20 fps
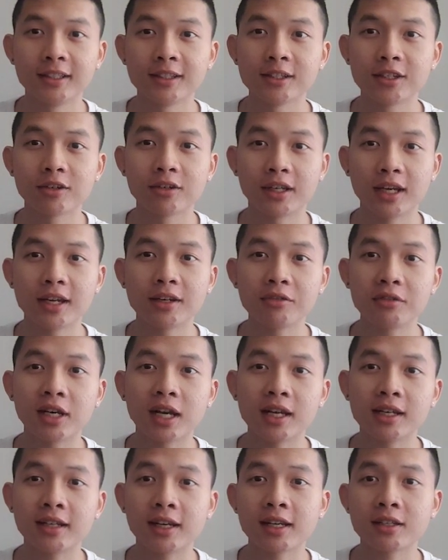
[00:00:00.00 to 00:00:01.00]
So can you
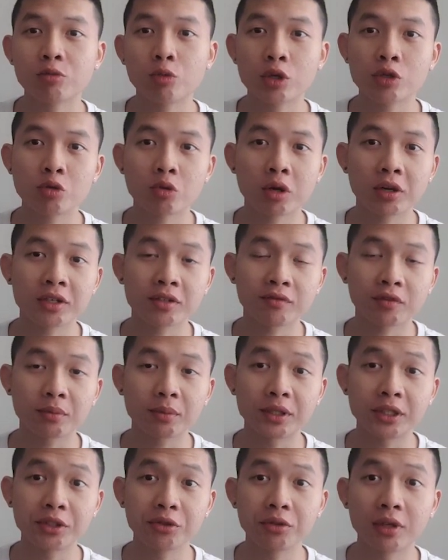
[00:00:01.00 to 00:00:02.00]
guys guess which one is
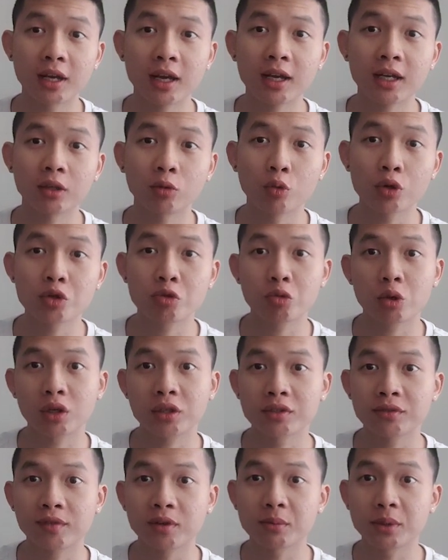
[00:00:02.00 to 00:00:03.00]
from the UK and which one
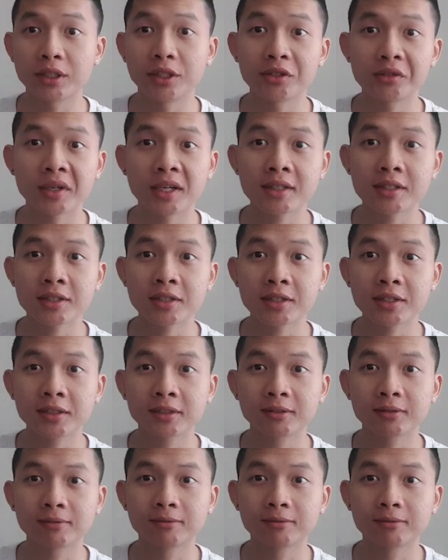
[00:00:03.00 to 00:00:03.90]
is from the US?